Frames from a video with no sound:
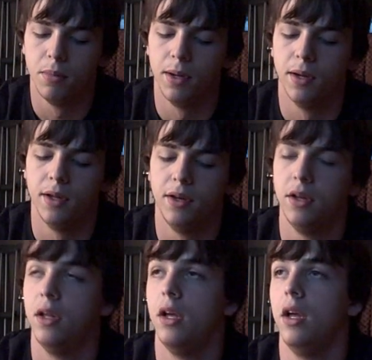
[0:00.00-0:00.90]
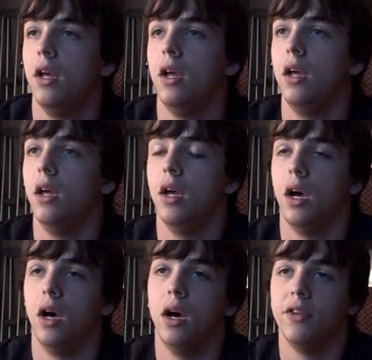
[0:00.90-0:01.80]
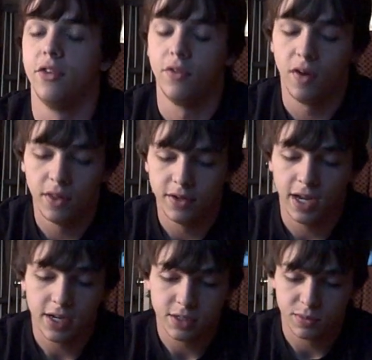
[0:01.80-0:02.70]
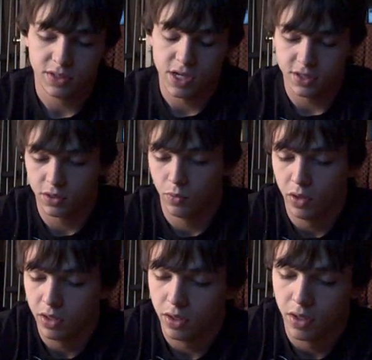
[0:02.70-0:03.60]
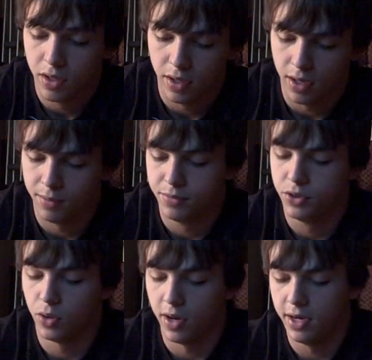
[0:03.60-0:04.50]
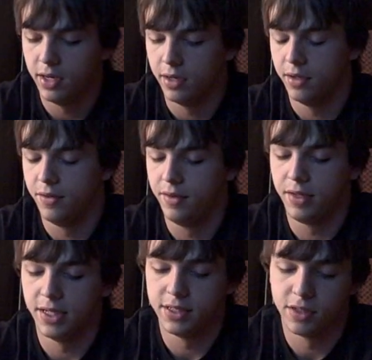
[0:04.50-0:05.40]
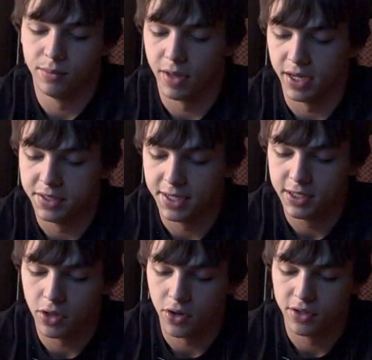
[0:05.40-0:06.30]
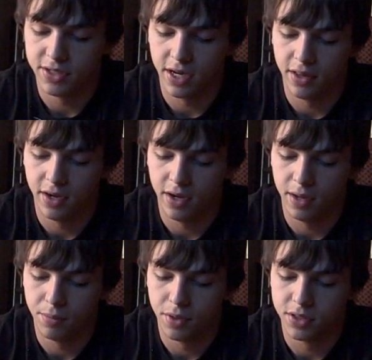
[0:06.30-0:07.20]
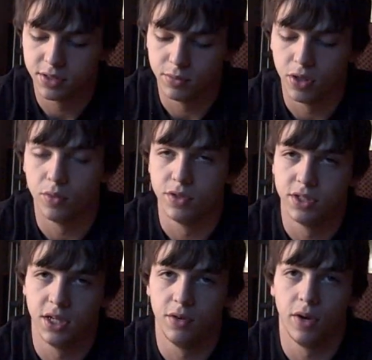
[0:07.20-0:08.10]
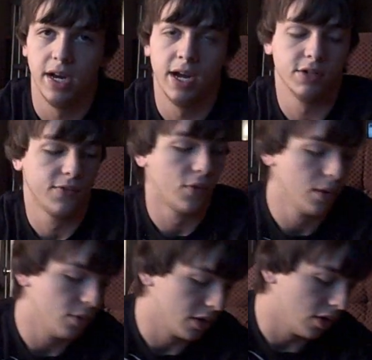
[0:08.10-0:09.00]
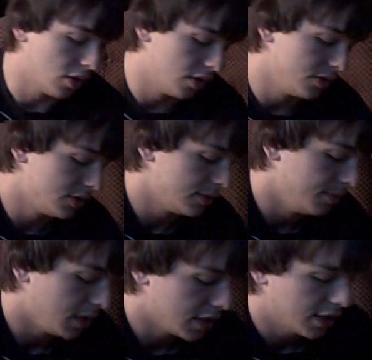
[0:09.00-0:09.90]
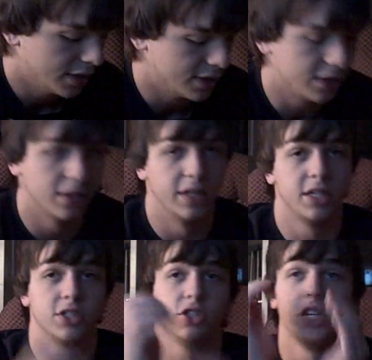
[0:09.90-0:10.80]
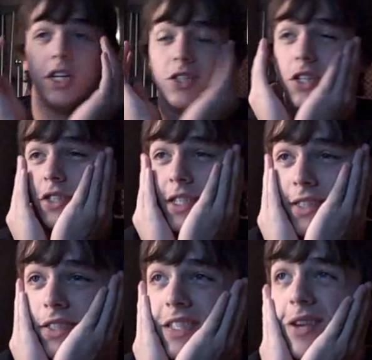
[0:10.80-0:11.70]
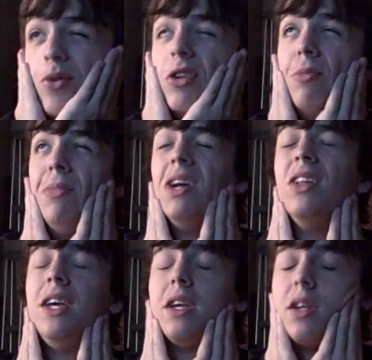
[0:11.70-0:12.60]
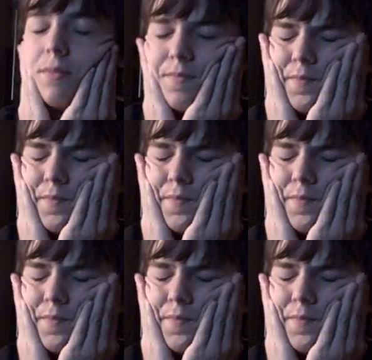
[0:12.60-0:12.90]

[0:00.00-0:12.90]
But so far the deck has been testing really good. I'm trying to get some like dead cards out of there and put some good ones in. Right now it's 41 cards because it doesn't change consistency when you're milling.